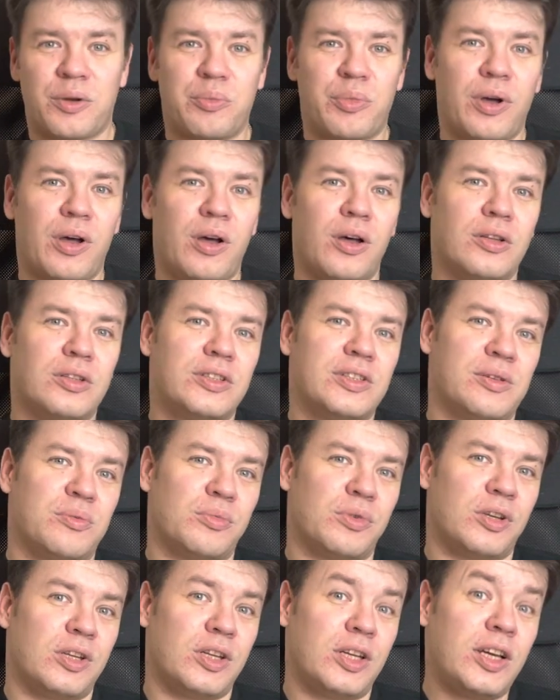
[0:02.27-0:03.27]
about
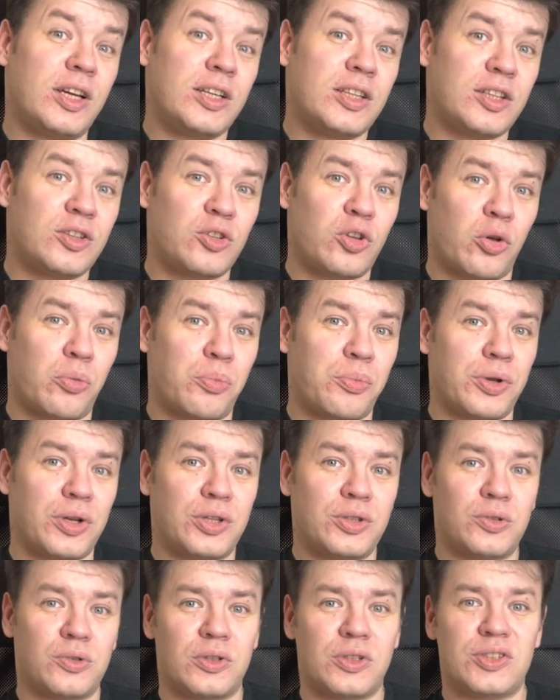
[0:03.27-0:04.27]
some connected
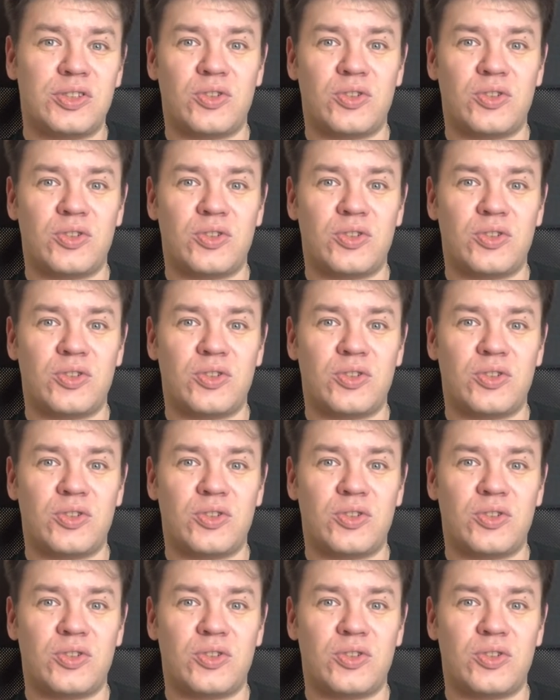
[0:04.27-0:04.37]
topic to the